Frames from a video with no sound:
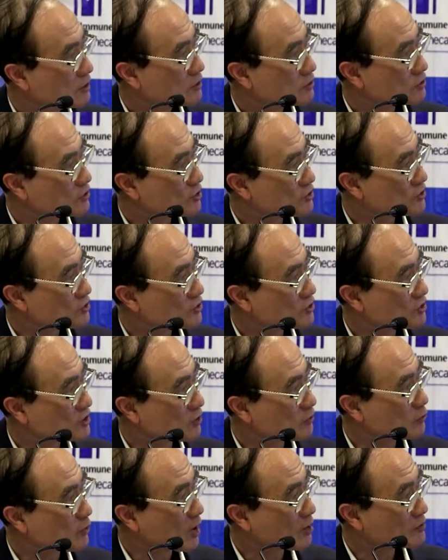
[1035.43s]
This is a
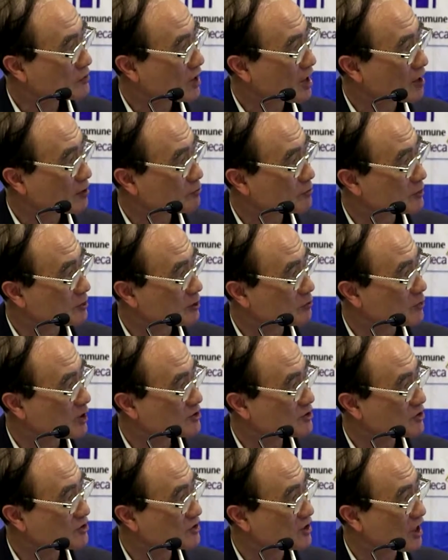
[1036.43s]
wild-type
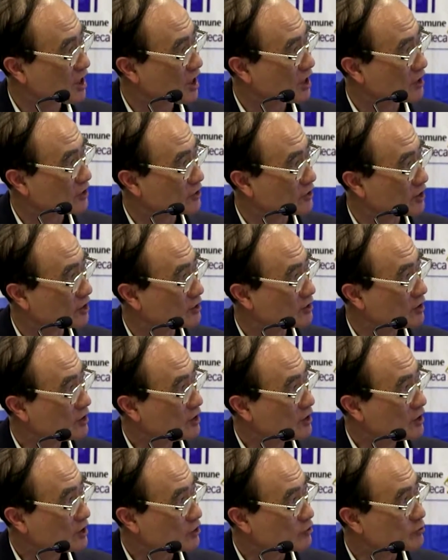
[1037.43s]
messenger RNA.
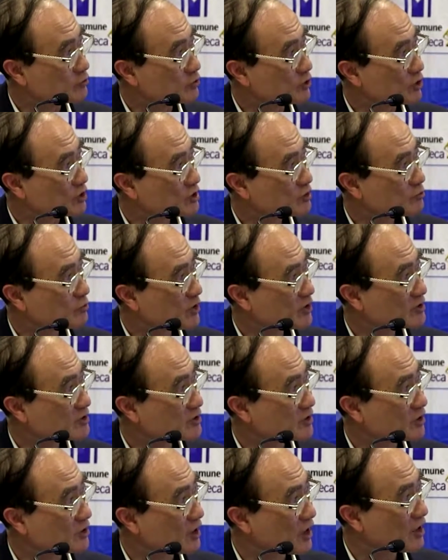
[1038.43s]
You will express
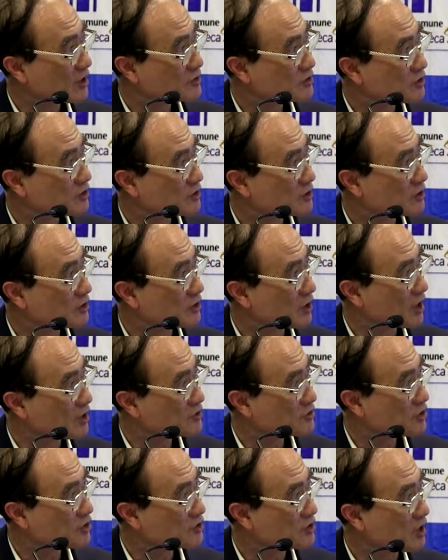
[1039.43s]
the
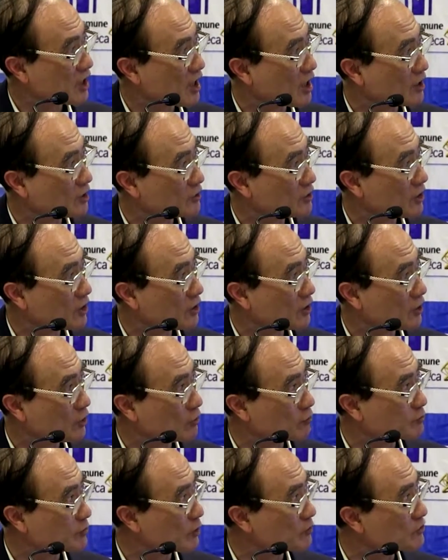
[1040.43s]
shRNA
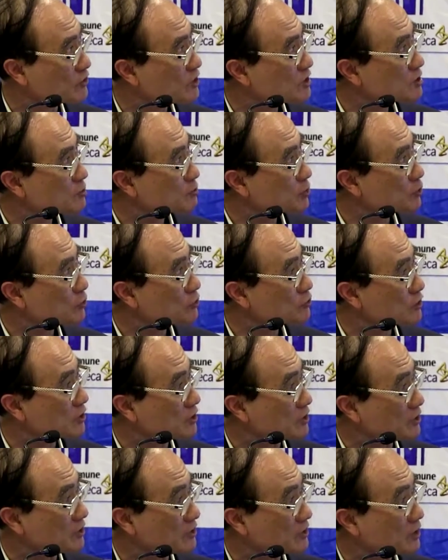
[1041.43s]
of this
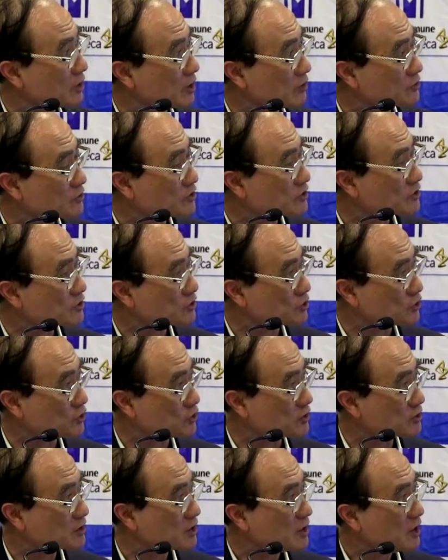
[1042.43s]
protein, of these
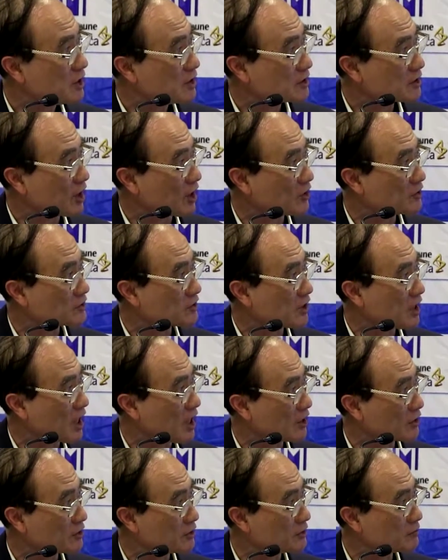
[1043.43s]
genes. Now the
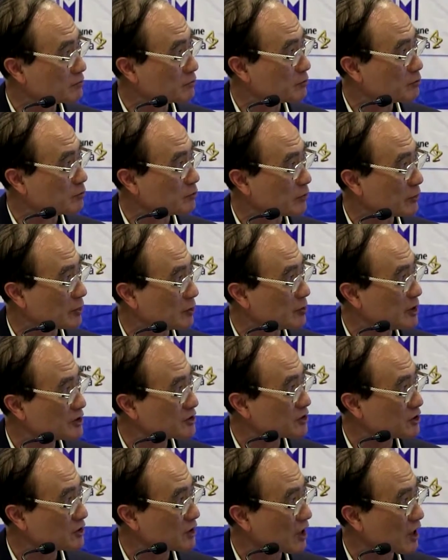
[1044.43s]
RNA,
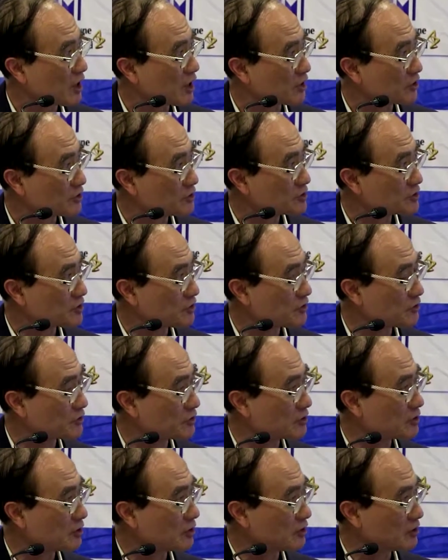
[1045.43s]
messenger
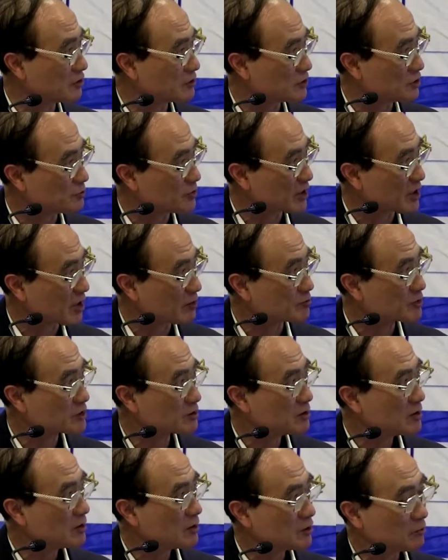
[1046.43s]
RNA, it becomes
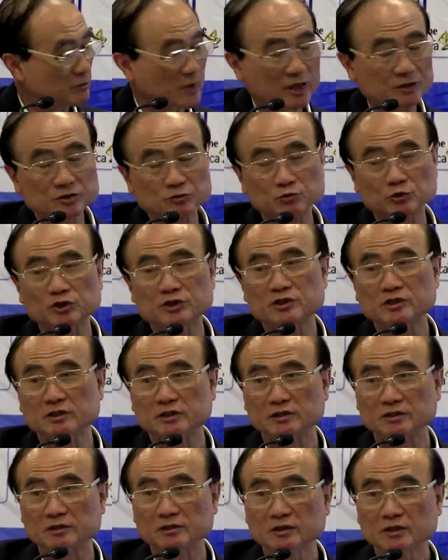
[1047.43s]
much
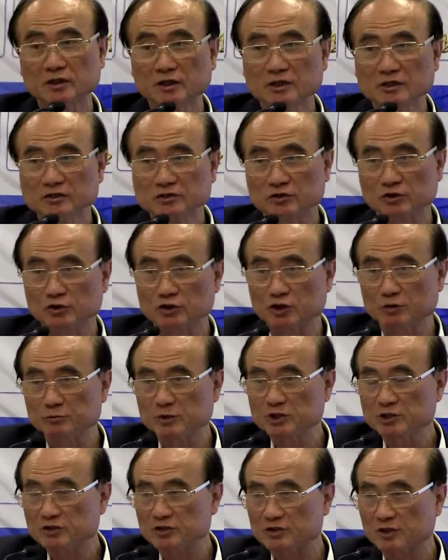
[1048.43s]
weaker. So that
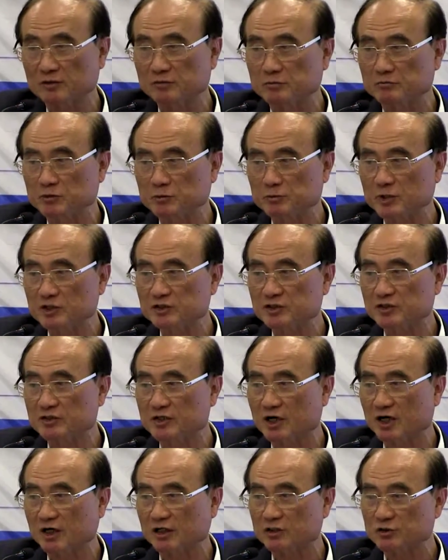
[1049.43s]
means the messenger
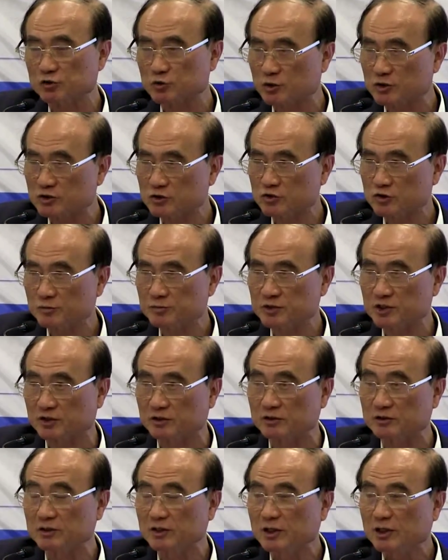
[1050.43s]
RNA
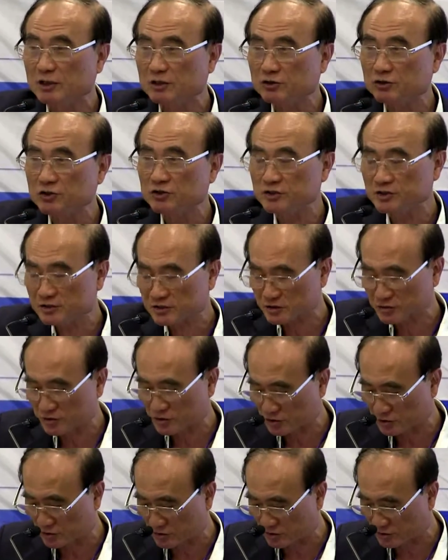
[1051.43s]
transcription needs
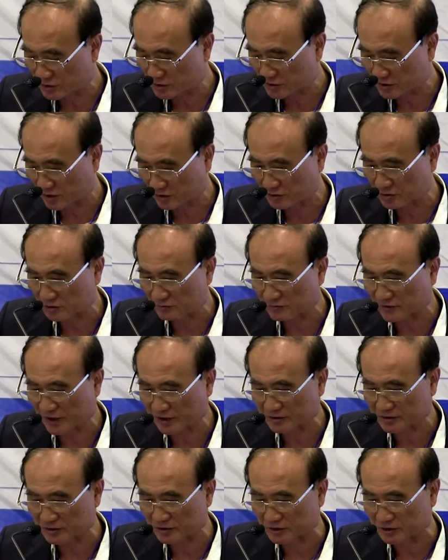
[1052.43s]
these cellular
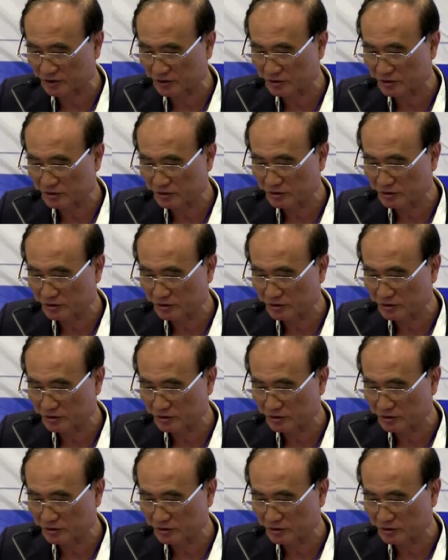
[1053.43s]
factors.